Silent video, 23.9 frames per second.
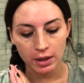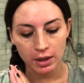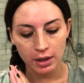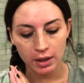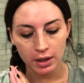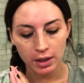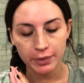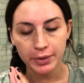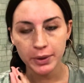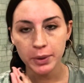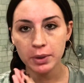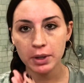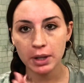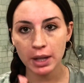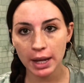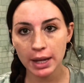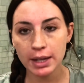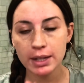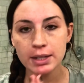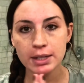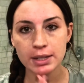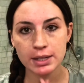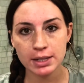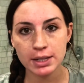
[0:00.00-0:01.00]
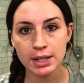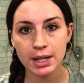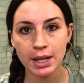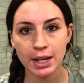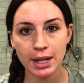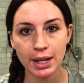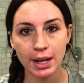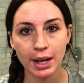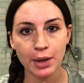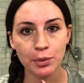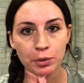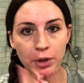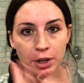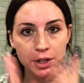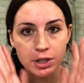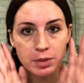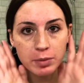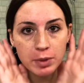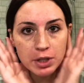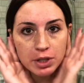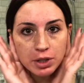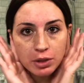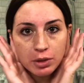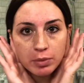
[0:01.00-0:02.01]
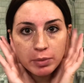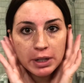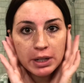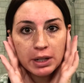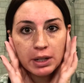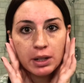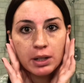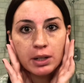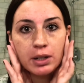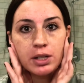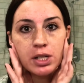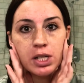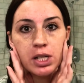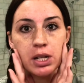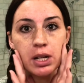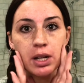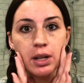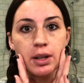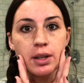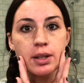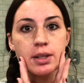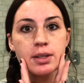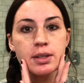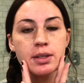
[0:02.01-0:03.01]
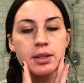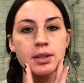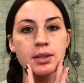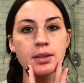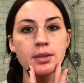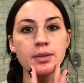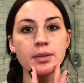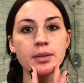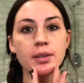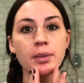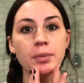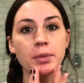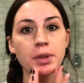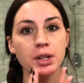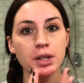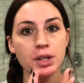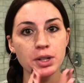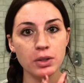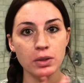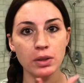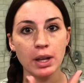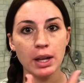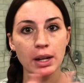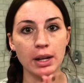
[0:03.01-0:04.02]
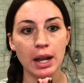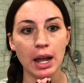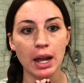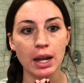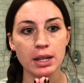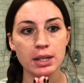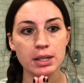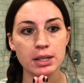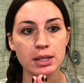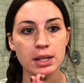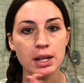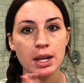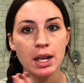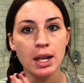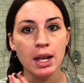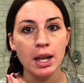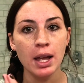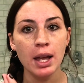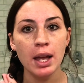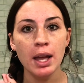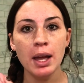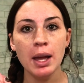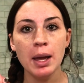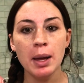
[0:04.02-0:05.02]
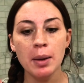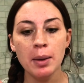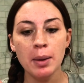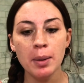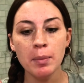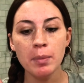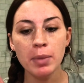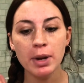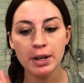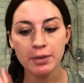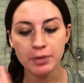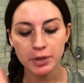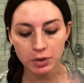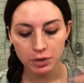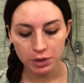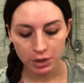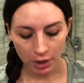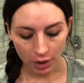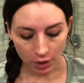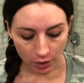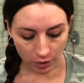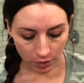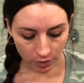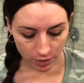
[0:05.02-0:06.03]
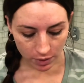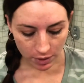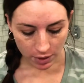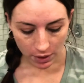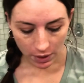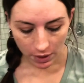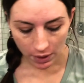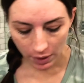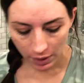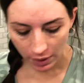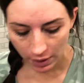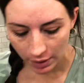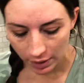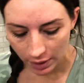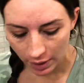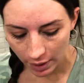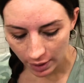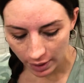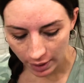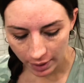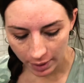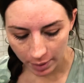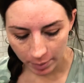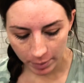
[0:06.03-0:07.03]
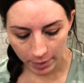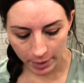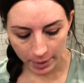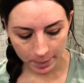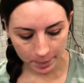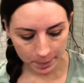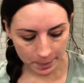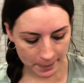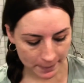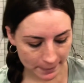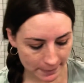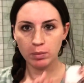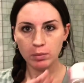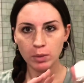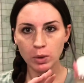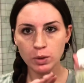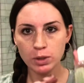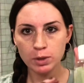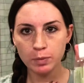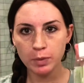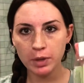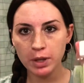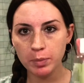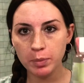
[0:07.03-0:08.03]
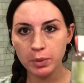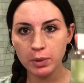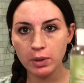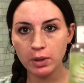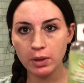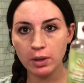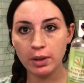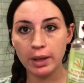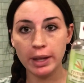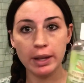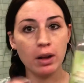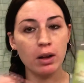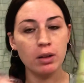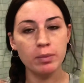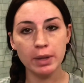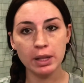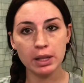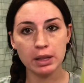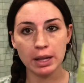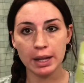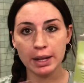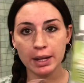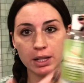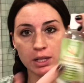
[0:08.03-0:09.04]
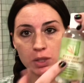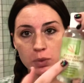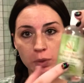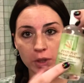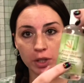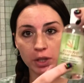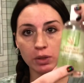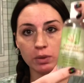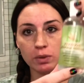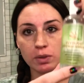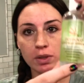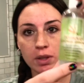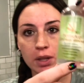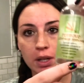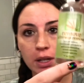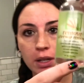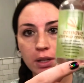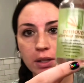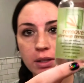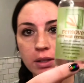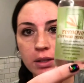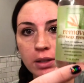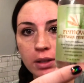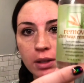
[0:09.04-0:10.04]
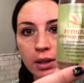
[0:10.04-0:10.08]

if you would like to stay and watch me do my cheeks, I'm gonna do that next. But if you don't, most people, like all my clients will use this.